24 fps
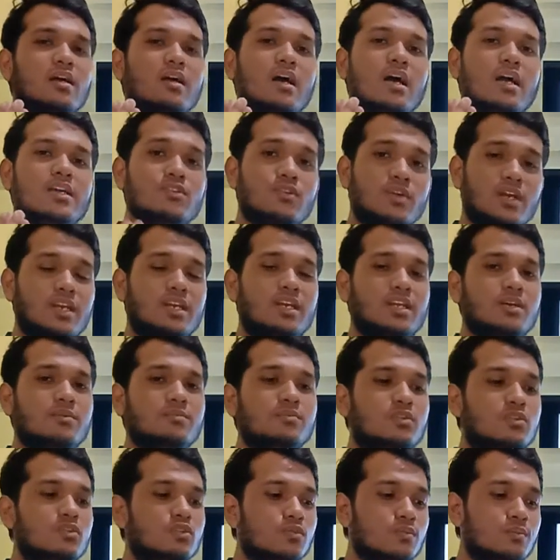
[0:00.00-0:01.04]
uranium
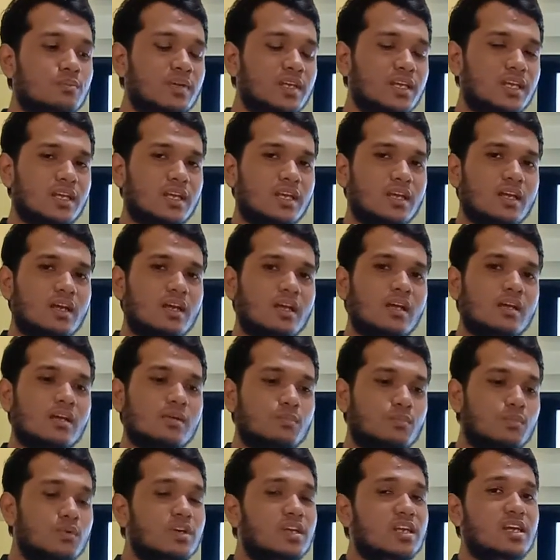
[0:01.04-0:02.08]
to be
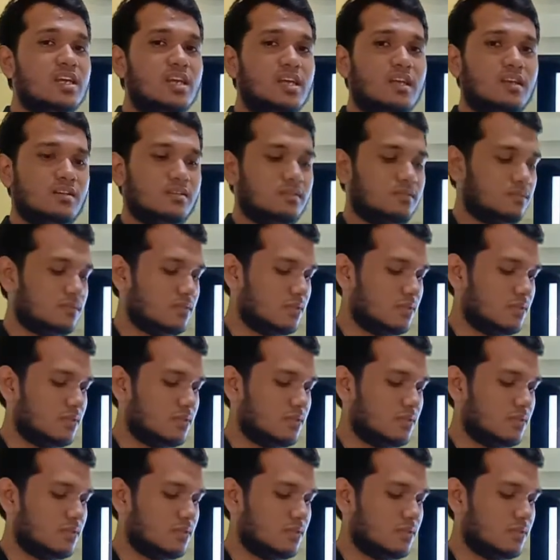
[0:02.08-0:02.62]
put in.